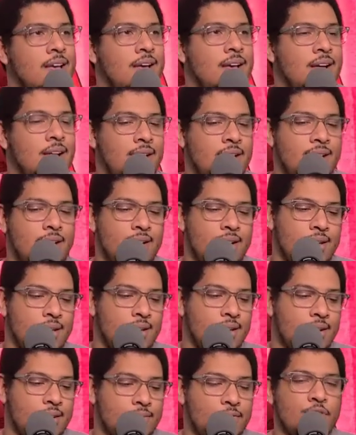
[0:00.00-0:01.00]
Uh,
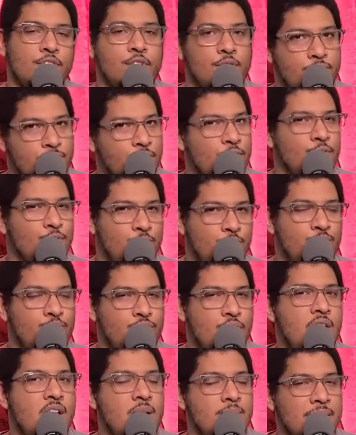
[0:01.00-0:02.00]
for the for the
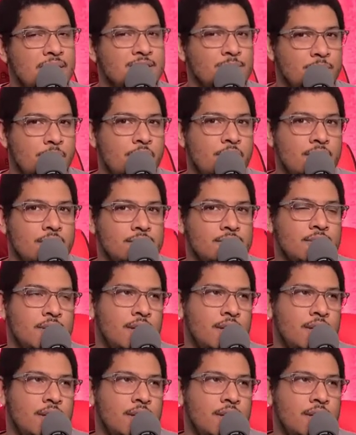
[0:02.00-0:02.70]
prime experience